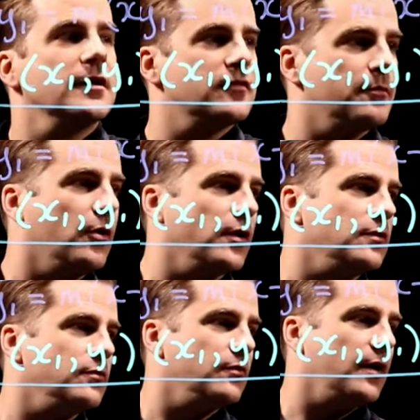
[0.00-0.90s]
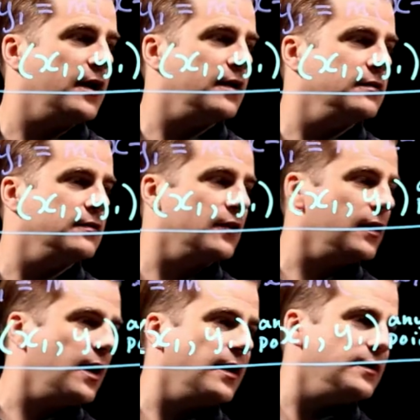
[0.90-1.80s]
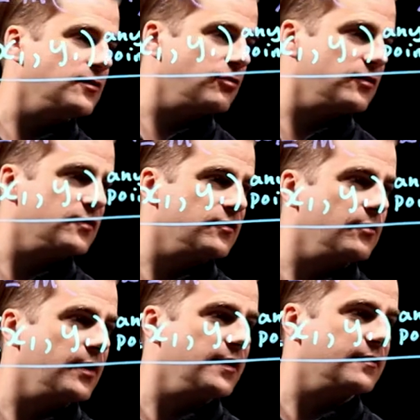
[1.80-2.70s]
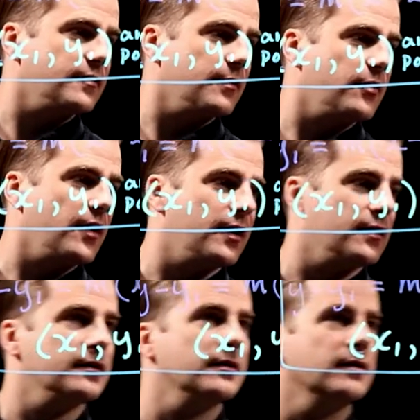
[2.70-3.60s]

the point where the line crosses the y-intercept there.